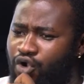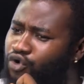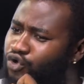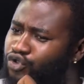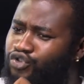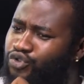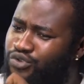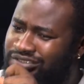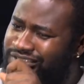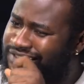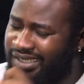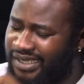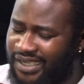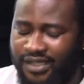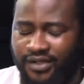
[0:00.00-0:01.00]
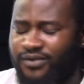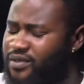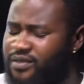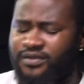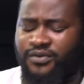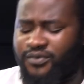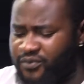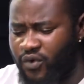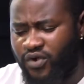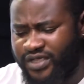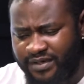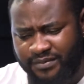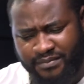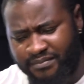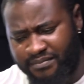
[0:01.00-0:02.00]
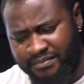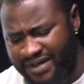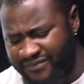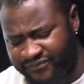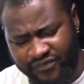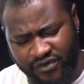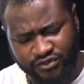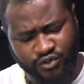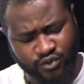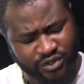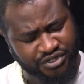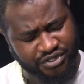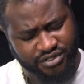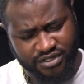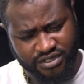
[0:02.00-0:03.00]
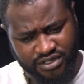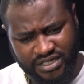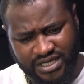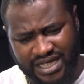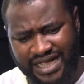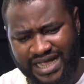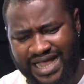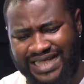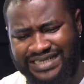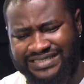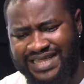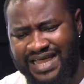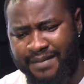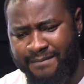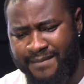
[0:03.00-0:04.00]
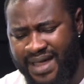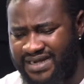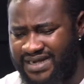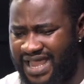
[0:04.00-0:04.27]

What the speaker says: okay, my first question is, has that man